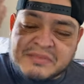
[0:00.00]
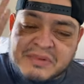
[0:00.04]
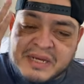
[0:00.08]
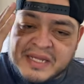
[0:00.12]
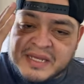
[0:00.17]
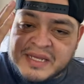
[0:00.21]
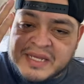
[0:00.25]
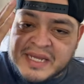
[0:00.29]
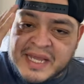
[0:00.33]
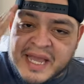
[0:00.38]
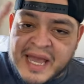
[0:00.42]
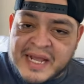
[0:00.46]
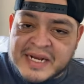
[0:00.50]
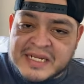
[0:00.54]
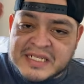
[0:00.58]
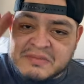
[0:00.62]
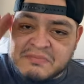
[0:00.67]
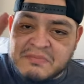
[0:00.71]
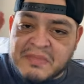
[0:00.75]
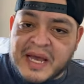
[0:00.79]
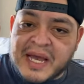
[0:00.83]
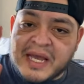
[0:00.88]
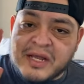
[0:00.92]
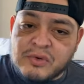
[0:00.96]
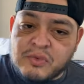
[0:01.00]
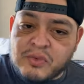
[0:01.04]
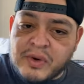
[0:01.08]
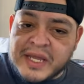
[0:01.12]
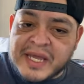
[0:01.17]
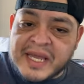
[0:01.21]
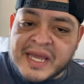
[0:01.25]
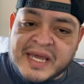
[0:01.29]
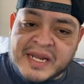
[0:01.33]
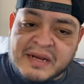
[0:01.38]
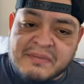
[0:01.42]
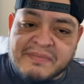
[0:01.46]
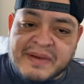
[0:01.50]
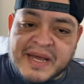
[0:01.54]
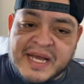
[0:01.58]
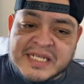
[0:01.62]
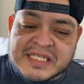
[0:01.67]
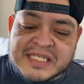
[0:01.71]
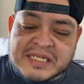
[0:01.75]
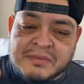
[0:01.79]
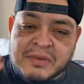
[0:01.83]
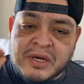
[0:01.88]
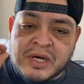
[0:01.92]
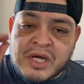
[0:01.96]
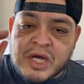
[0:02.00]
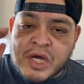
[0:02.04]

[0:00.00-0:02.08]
He had his mind way ahead of basketball,